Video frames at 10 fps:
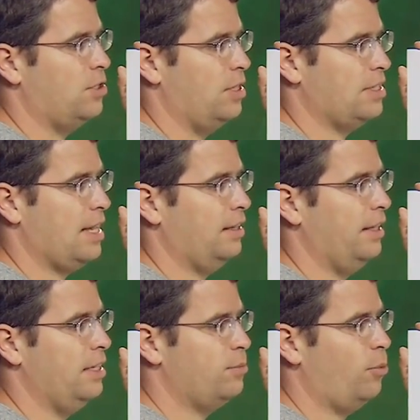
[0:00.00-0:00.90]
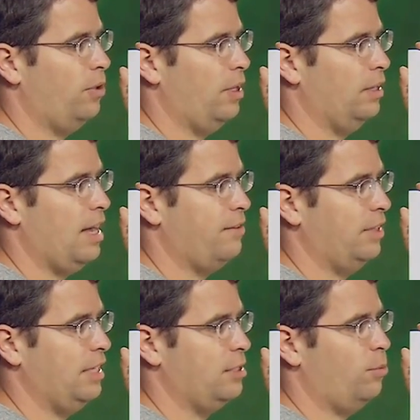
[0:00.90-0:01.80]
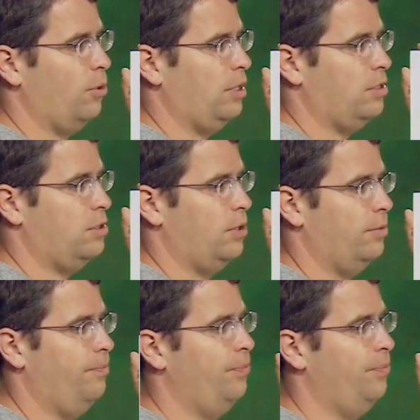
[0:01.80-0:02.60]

It's got a lot of links pointing to it.